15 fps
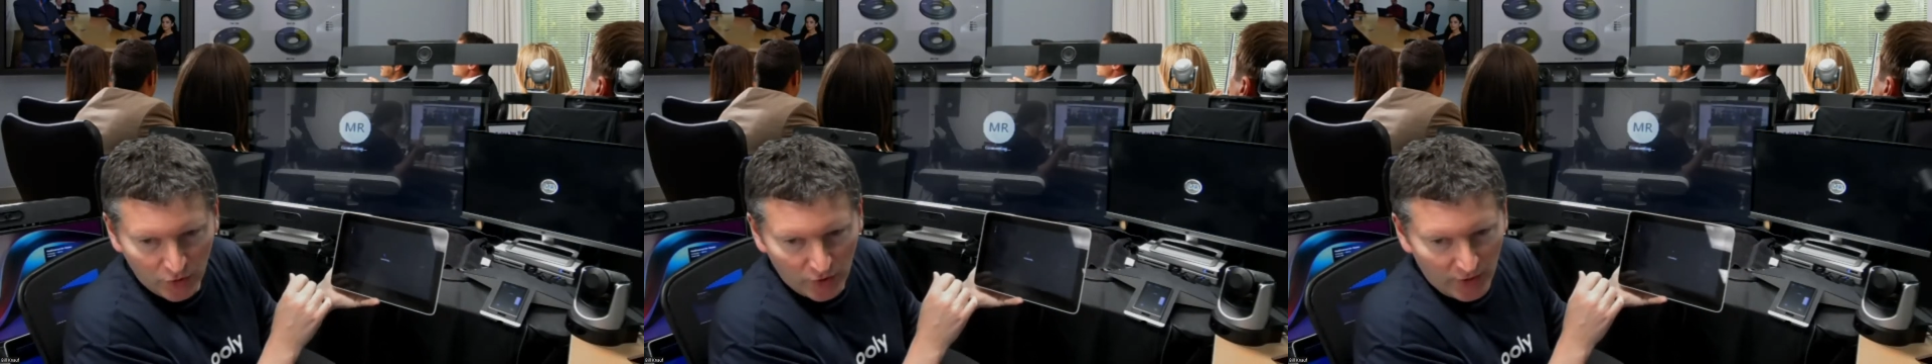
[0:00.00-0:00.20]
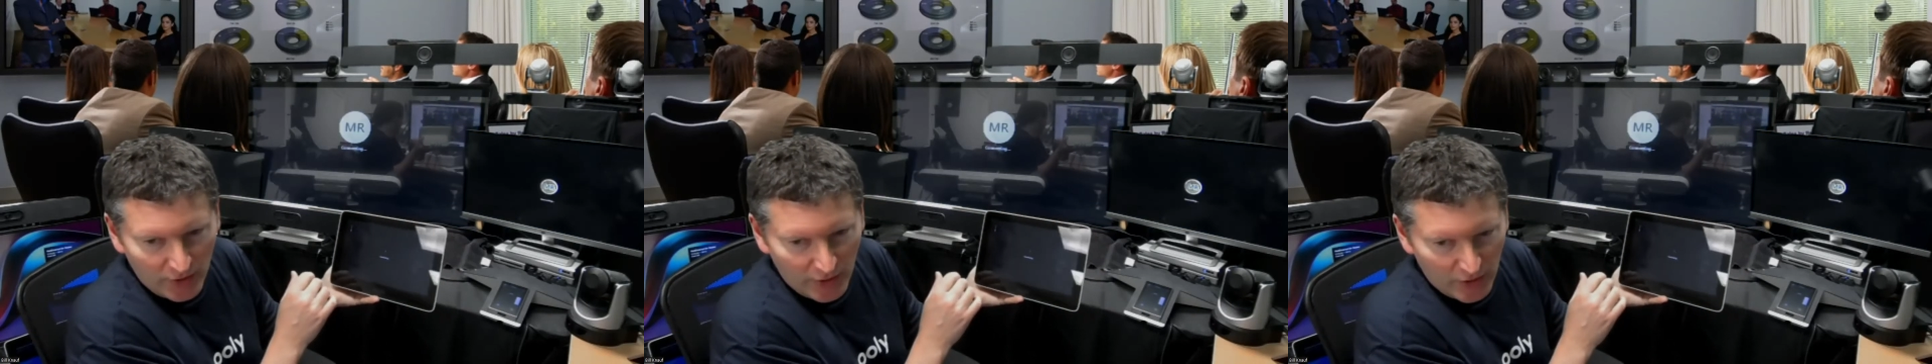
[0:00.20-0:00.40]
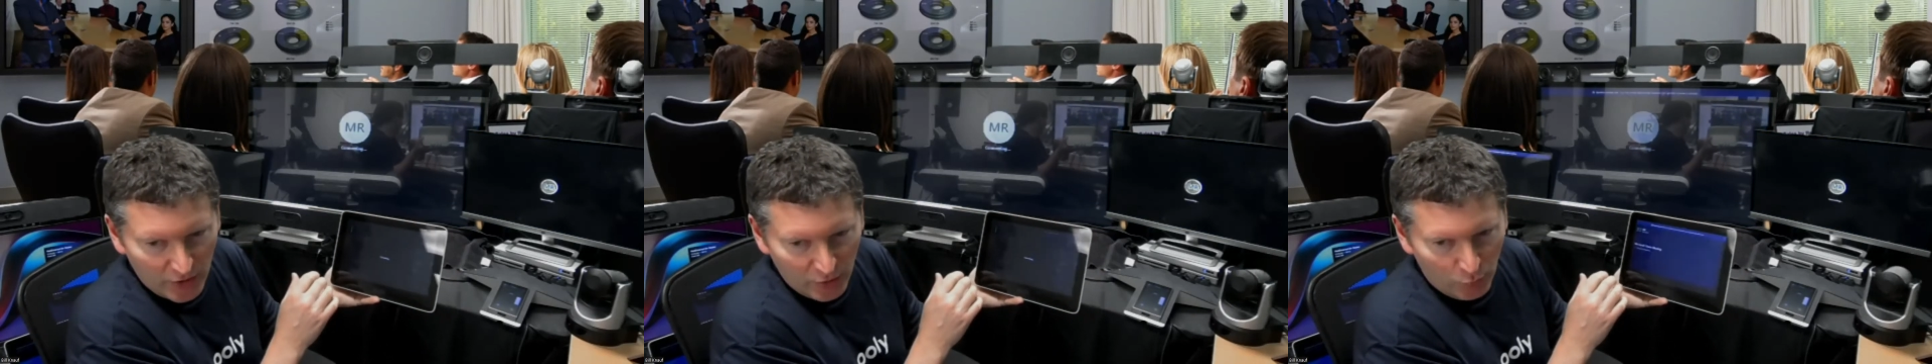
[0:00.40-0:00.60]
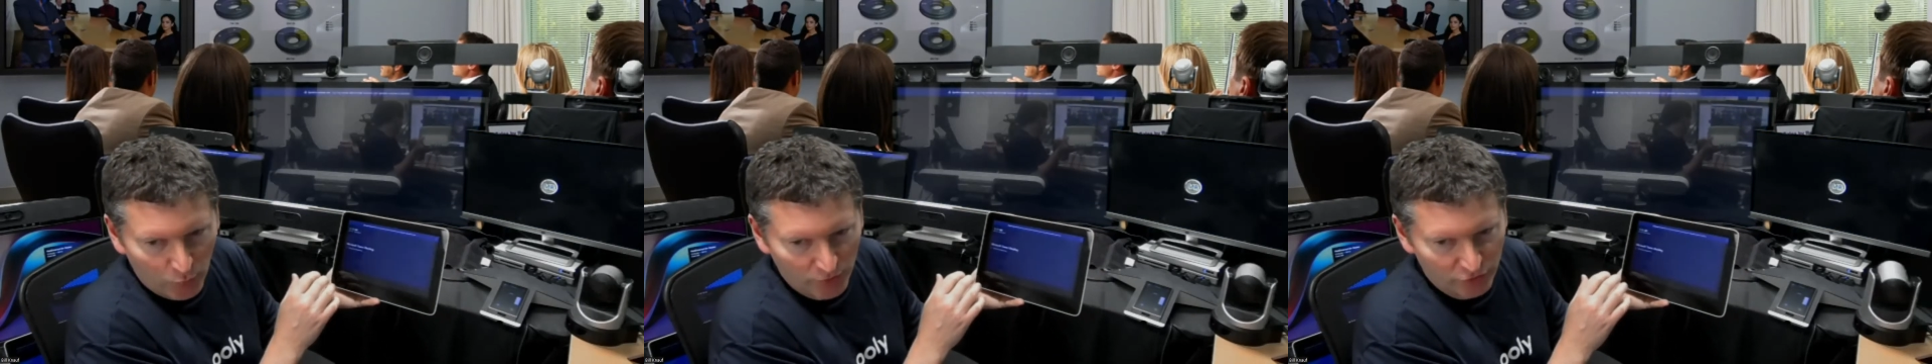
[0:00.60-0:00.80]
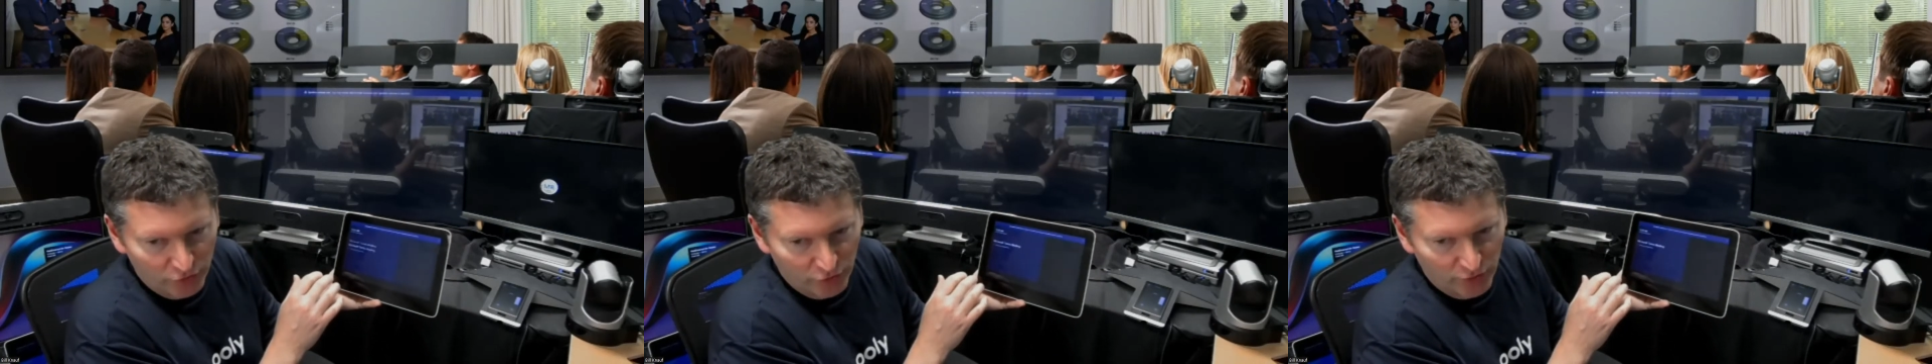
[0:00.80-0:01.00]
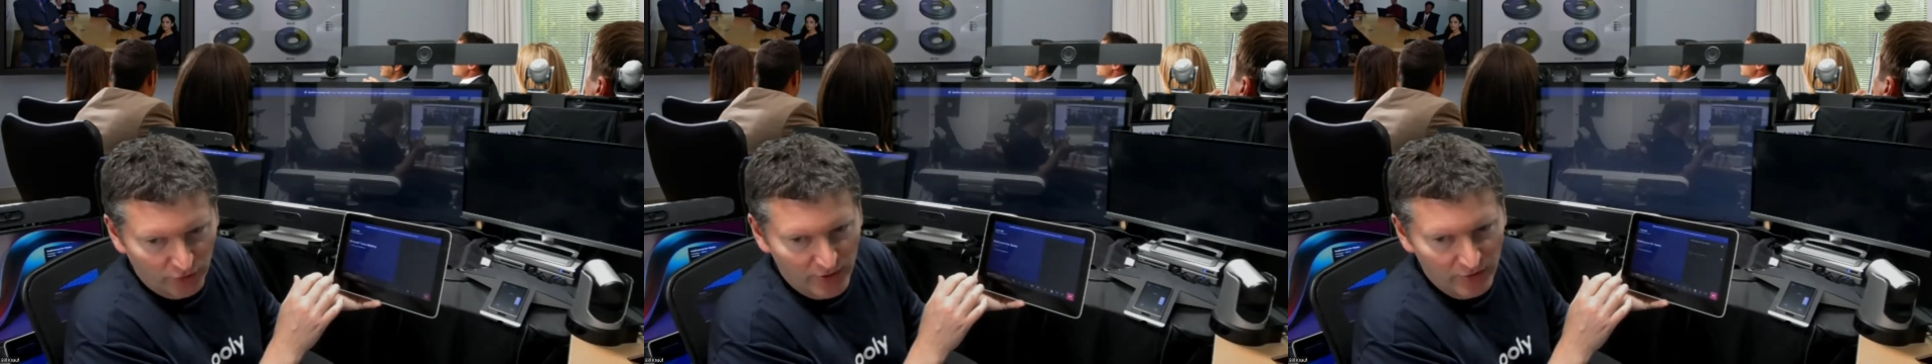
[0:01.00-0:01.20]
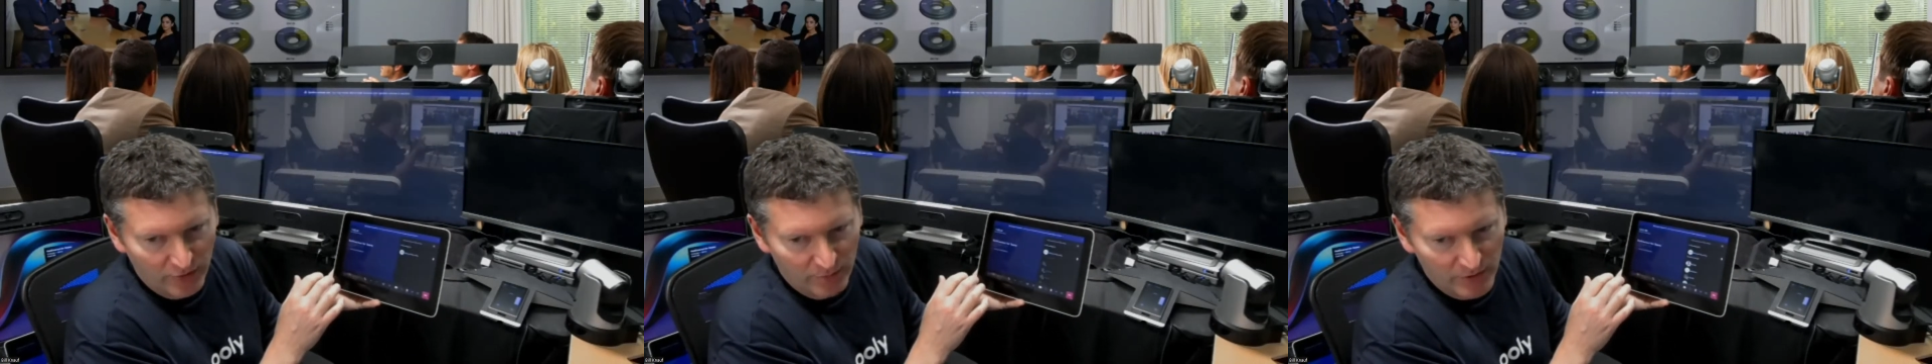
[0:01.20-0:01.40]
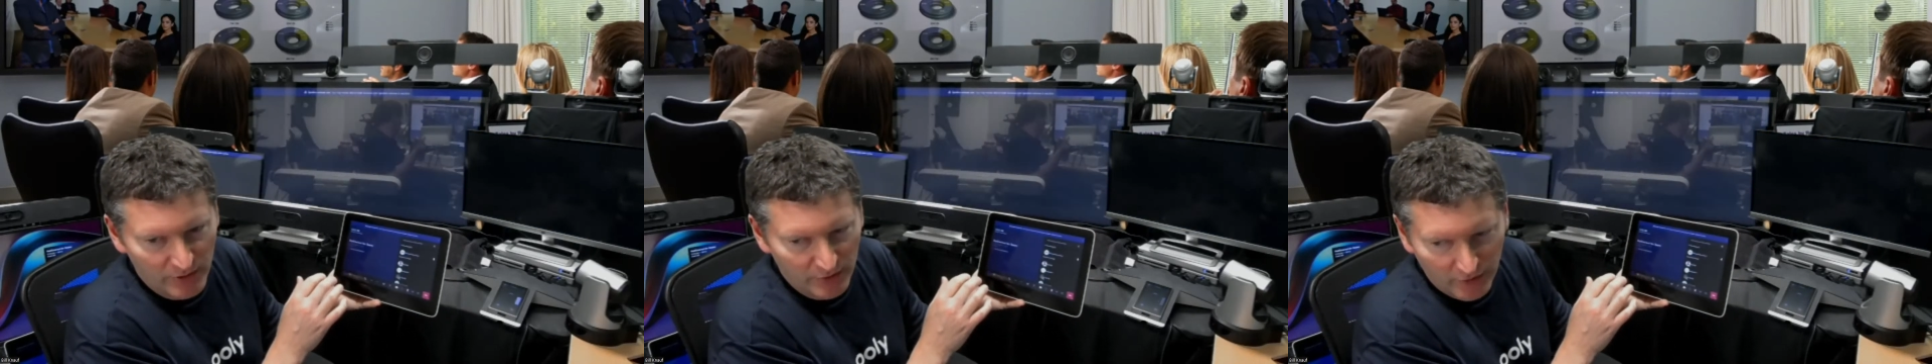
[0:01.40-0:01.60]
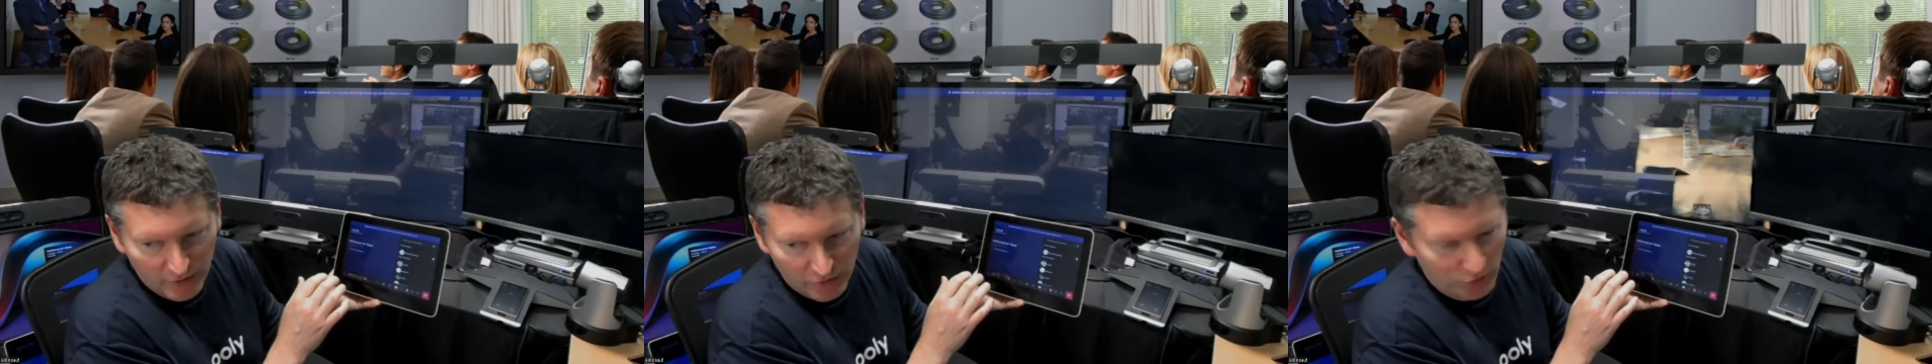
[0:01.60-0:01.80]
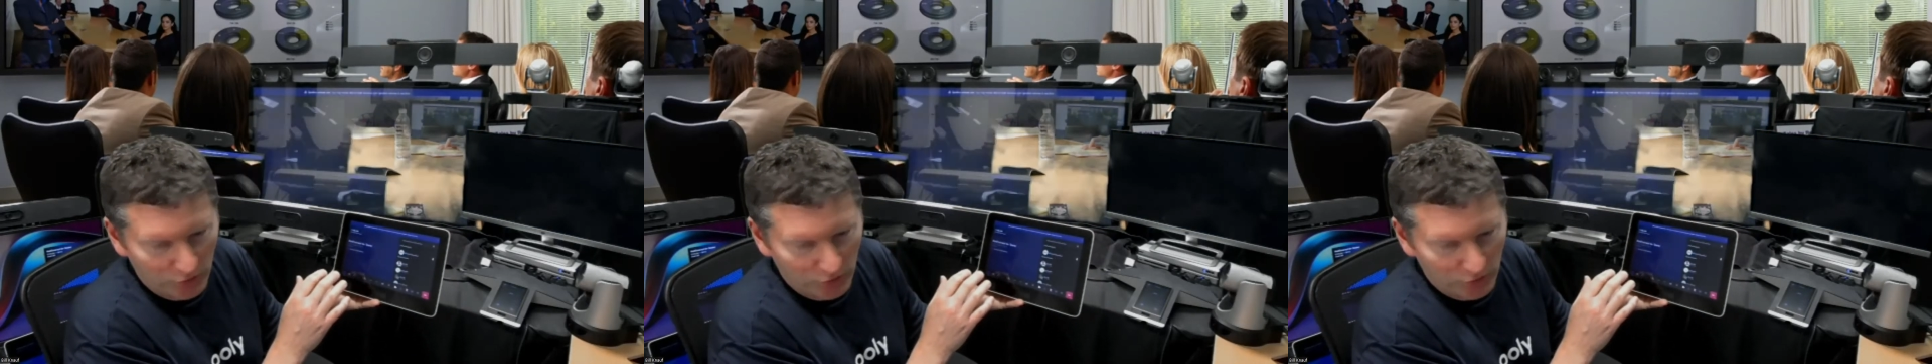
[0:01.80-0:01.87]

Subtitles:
And once you're in the meeting,